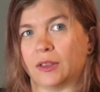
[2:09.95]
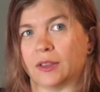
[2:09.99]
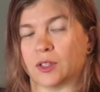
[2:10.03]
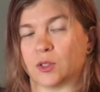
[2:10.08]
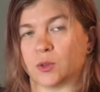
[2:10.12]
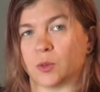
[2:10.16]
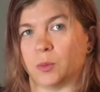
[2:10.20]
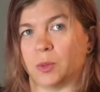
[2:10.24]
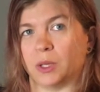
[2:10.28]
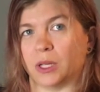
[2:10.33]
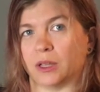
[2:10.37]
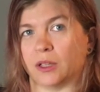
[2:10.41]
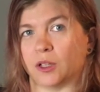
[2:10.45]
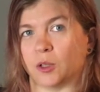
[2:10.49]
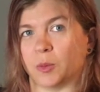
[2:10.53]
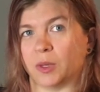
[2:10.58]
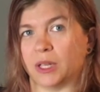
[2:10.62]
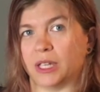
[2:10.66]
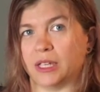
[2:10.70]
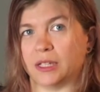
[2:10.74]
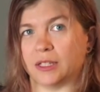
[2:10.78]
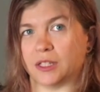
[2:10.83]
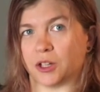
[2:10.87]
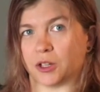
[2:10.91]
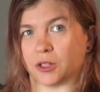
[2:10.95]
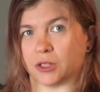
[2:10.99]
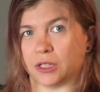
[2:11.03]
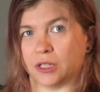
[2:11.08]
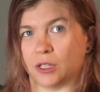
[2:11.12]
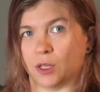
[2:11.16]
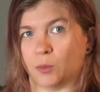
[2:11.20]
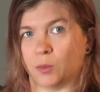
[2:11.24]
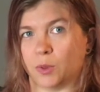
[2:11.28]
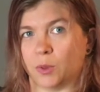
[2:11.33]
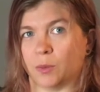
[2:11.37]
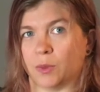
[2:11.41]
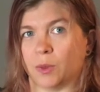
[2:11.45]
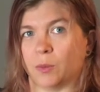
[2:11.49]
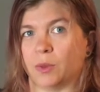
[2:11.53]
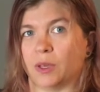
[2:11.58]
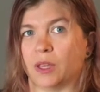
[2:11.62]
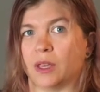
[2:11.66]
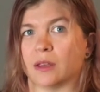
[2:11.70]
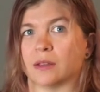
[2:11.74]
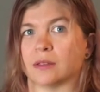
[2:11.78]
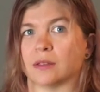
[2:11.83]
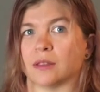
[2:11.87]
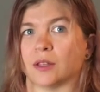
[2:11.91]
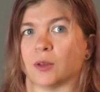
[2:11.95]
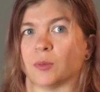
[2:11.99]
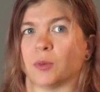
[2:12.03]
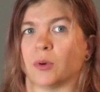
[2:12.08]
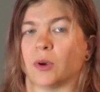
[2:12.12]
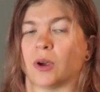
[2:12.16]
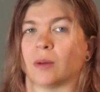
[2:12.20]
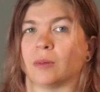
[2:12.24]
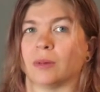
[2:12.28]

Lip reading: this would be a little bit easier to implement because they've